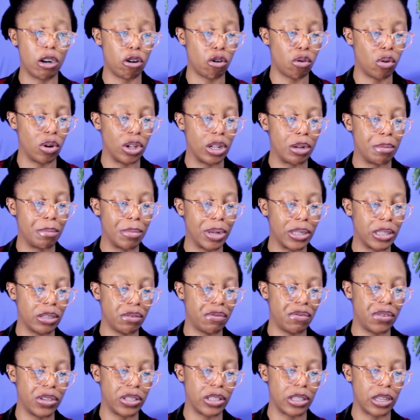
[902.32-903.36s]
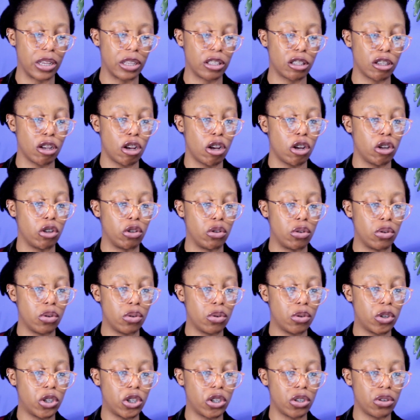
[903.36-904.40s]
at all in metaphysics,
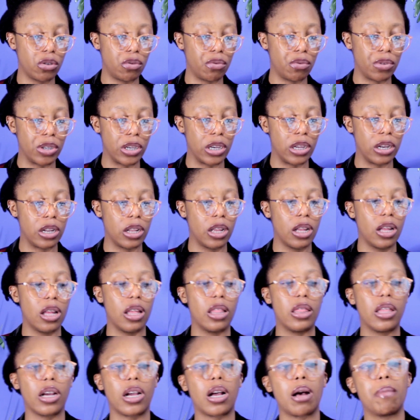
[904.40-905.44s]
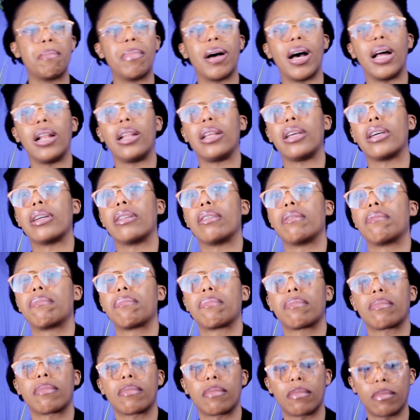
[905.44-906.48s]
you should read The Kybalion.
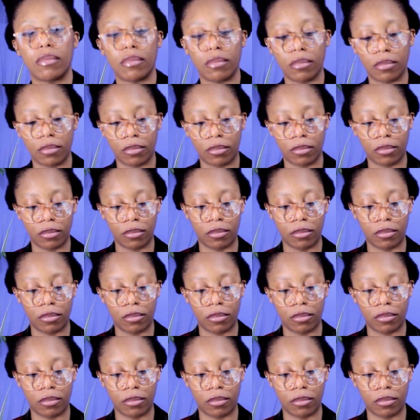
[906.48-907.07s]
This is Audible.